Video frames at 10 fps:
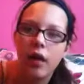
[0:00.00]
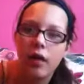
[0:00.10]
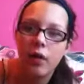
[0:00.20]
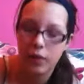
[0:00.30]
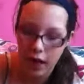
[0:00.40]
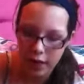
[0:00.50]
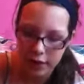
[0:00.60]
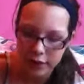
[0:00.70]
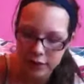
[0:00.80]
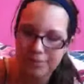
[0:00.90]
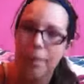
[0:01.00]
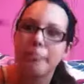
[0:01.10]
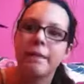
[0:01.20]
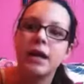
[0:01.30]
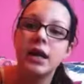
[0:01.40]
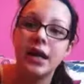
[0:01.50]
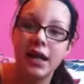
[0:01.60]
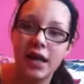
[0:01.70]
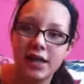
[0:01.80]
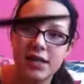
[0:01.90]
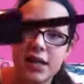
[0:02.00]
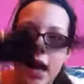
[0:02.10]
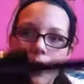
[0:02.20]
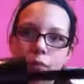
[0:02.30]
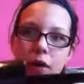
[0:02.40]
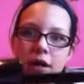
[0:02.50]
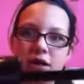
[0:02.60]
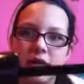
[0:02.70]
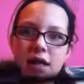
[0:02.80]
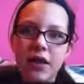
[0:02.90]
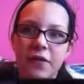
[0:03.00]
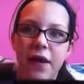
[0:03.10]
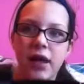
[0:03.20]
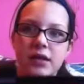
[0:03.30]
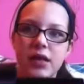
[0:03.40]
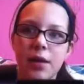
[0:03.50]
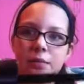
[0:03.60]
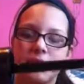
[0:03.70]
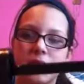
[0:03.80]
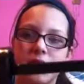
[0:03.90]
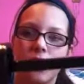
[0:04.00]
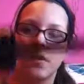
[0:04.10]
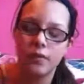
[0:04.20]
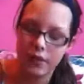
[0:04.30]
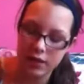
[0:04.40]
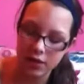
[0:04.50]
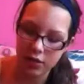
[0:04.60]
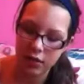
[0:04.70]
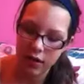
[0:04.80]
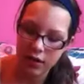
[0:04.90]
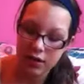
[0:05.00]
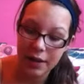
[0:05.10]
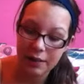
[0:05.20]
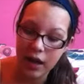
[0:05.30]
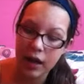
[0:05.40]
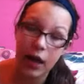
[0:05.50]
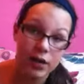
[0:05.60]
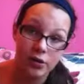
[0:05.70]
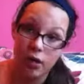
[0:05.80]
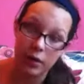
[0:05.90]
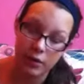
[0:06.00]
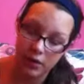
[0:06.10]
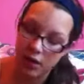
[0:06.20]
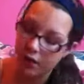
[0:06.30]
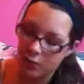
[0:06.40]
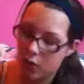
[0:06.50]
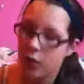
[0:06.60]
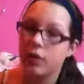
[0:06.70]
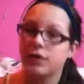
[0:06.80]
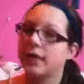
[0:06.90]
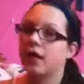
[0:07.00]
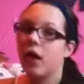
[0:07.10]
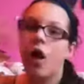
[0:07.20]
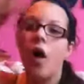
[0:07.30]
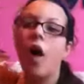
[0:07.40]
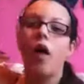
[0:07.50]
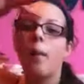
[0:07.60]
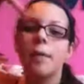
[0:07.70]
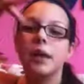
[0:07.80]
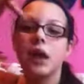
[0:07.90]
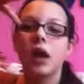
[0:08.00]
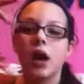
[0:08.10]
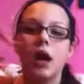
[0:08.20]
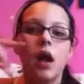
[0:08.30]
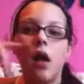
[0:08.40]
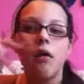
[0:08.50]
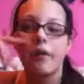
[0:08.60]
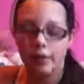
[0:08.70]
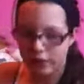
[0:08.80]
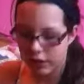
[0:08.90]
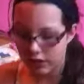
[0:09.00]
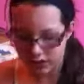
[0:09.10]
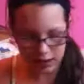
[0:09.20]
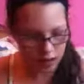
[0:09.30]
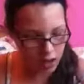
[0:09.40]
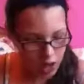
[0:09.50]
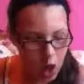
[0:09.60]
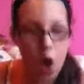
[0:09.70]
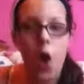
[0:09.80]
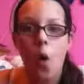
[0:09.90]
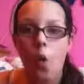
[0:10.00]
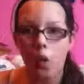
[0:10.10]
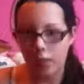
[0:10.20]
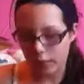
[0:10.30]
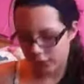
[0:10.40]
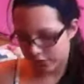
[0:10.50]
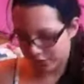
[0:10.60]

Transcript: Liquid eyeliner it's not a brush, it's like the felt tip, so that's good. Except I cannot do it on myself. I'm horrible. It's like all up here and all down here. It's like horrible.